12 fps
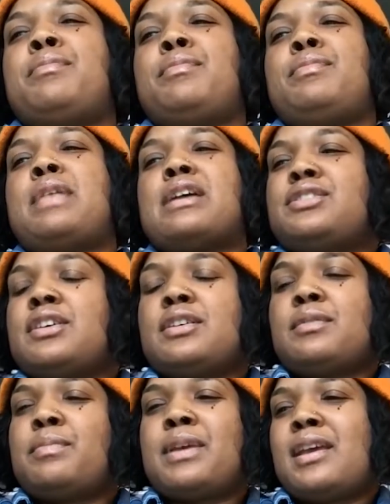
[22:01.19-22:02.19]
That shouldn't
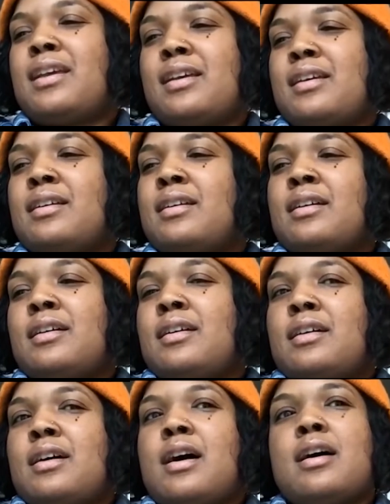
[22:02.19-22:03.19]
be
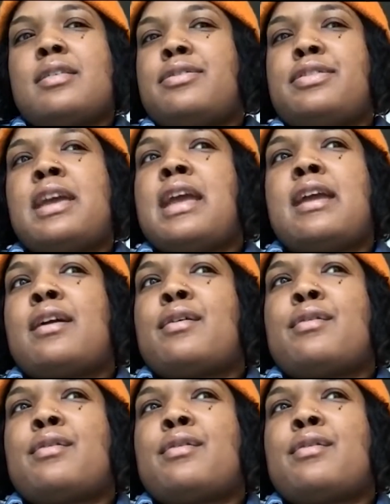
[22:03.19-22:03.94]
a thing.